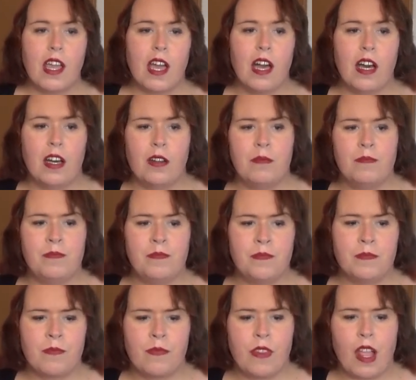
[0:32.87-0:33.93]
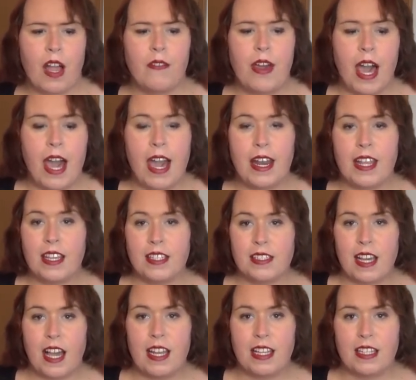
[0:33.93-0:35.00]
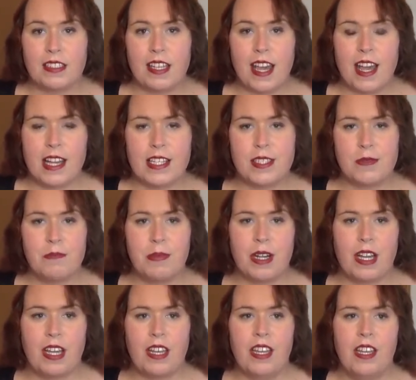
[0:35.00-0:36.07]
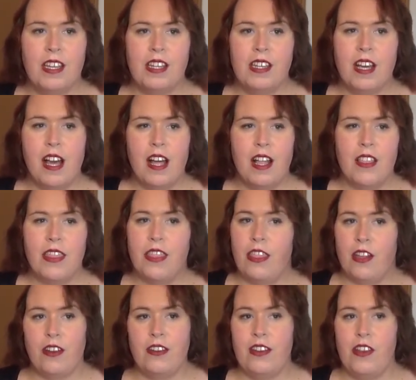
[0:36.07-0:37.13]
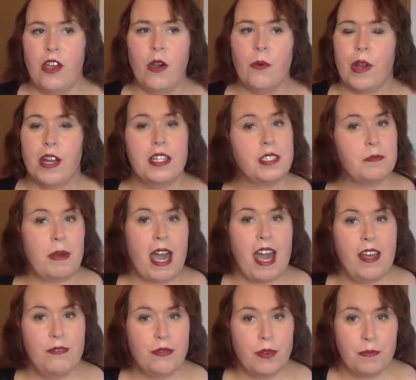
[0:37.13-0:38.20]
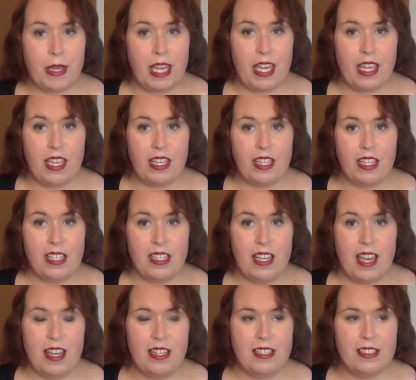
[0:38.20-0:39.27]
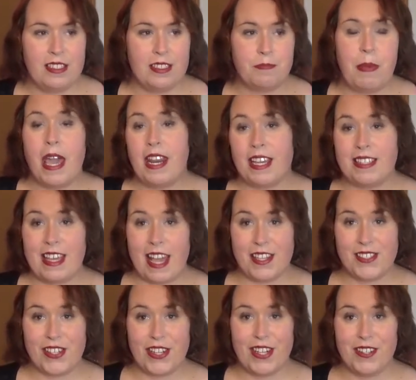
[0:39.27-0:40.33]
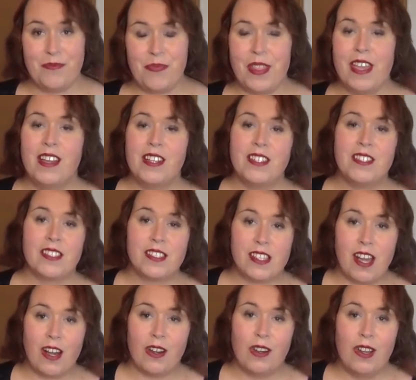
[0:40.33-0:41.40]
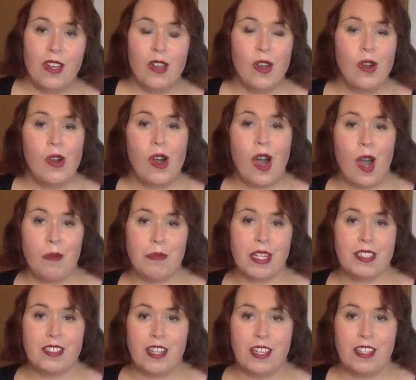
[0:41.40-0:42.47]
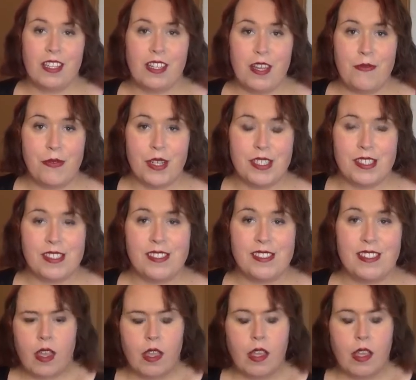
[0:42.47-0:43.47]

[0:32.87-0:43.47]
Um, I've had anxiety attacks, but they're nowhere as bad for me as panic attacks are. So, I'm going to tell you the difference.